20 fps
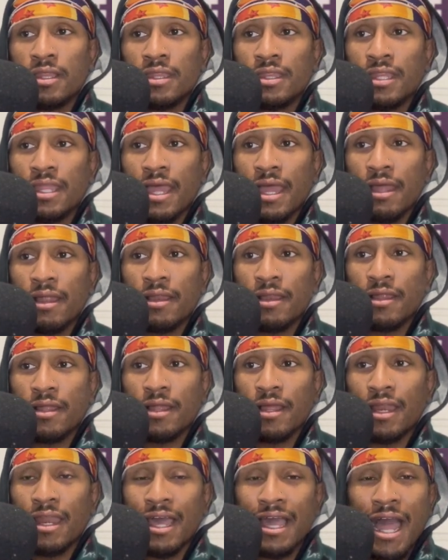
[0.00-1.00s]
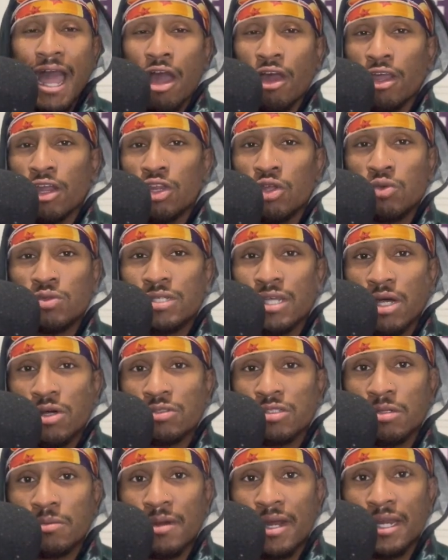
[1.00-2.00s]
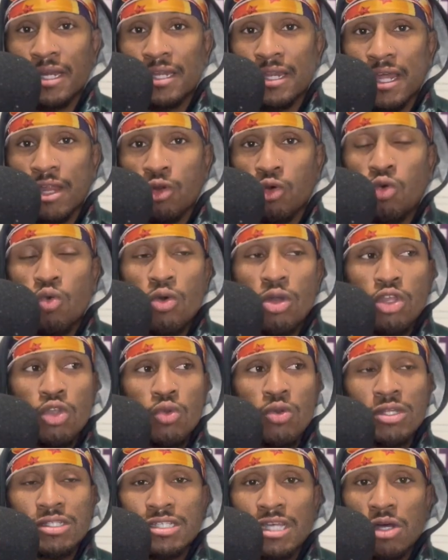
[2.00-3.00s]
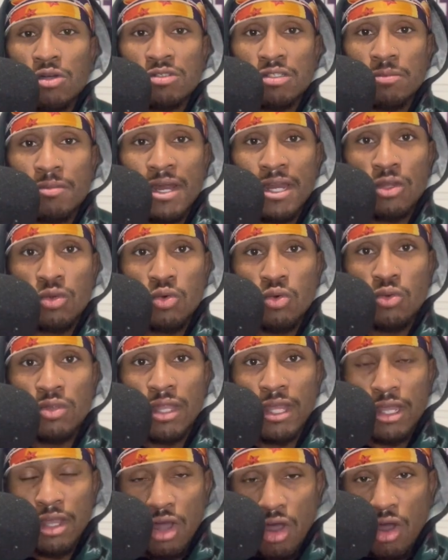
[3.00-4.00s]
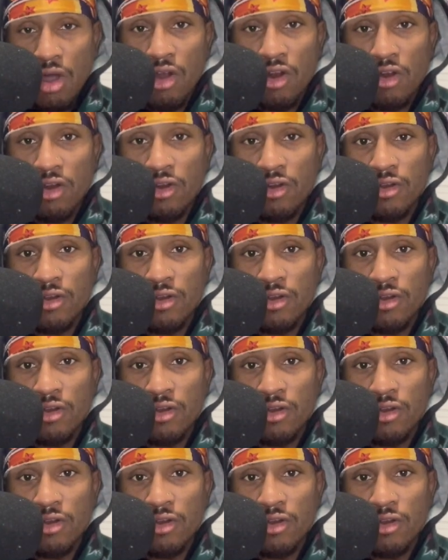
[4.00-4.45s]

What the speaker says: That, like, how can you tell somebody that? Who are you to tell somebody who they are?